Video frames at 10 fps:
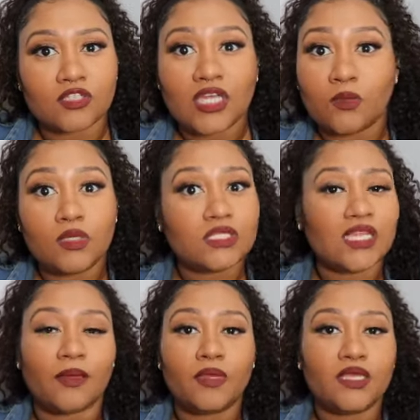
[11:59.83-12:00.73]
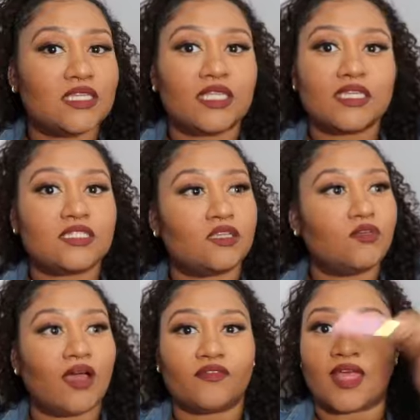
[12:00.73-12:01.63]
And we, that that they
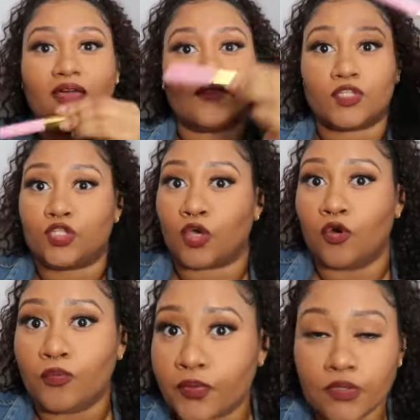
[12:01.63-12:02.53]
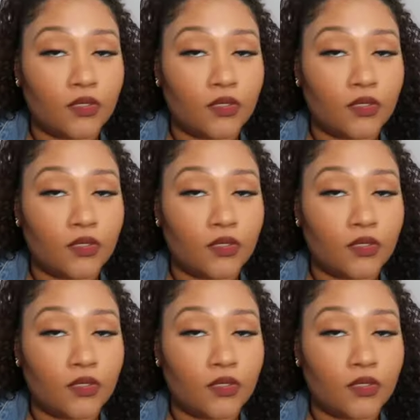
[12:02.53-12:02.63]
still have to have a dope,